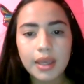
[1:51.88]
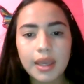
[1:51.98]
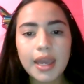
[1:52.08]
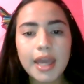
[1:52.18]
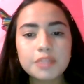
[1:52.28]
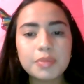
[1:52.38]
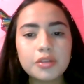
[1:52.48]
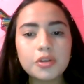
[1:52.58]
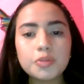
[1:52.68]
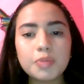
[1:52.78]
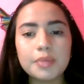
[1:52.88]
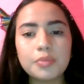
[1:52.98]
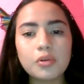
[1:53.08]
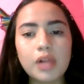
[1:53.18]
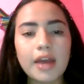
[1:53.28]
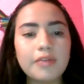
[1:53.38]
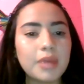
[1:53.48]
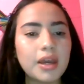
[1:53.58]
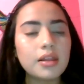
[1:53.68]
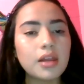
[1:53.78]
It has been those people I have
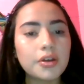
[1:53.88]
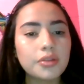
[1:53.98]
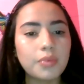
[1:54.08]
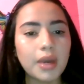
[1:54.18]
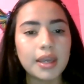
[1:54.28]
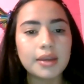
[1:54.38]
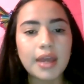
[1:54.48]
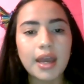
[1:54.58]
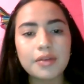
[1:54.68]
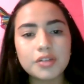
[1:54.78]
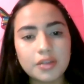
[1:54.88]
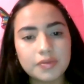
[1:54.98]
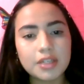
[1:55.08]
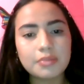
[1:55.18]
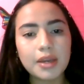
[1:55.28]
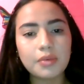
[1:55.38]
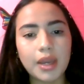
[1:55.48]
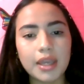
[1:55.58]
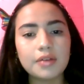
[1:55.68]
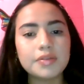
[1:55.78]
met along the way that have shifted my
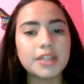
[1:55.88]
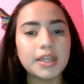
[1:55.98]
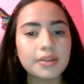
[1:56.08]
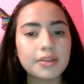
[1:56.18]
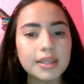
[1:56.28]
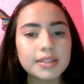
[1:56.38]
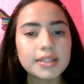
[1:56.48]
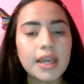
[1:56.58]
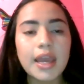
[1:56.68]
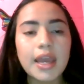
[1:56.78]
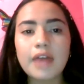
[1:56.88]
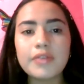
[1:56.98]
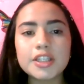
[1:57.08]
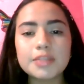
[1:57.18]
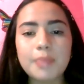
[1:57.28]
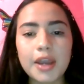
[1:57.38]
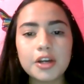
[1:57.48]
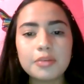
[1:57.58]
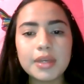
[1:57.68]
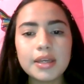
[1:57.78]
way of seeing things and have
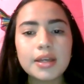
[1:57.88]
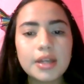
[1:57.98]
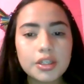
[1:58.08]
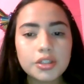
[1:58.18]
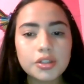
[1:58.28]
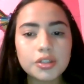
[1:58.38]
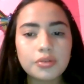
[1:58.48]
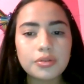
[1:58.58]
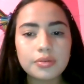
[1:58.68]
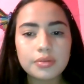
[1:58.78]
inspired me to do